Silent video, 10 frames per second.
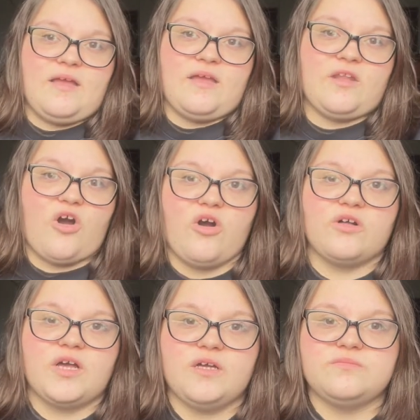It all
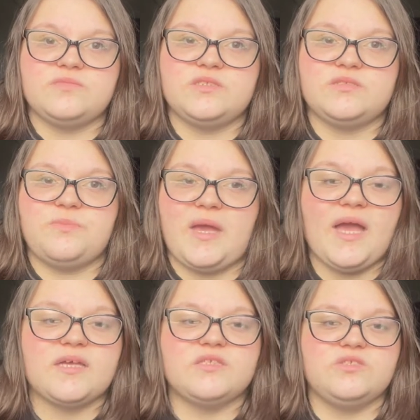comes
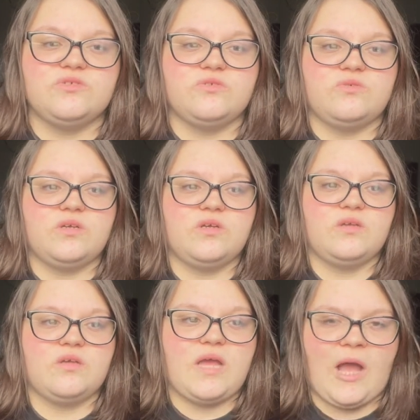back to
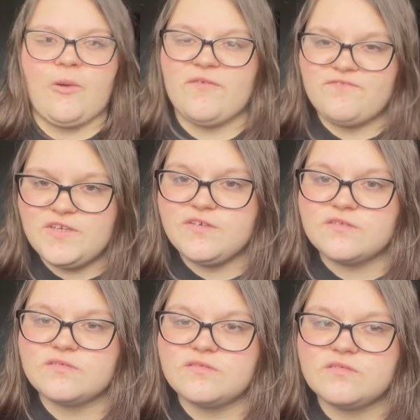how I
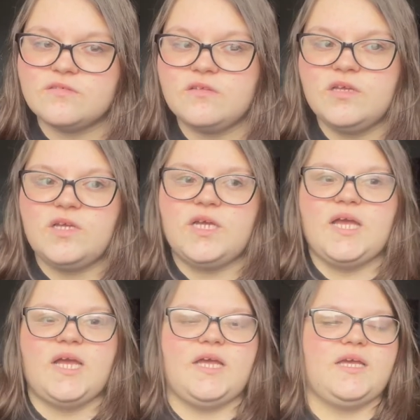feel.
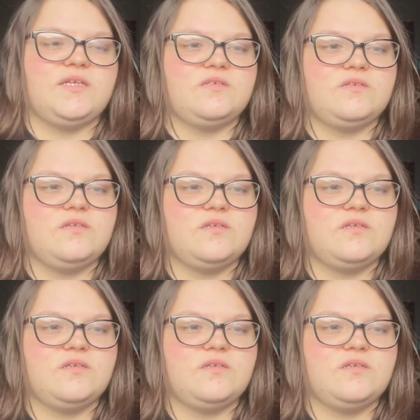And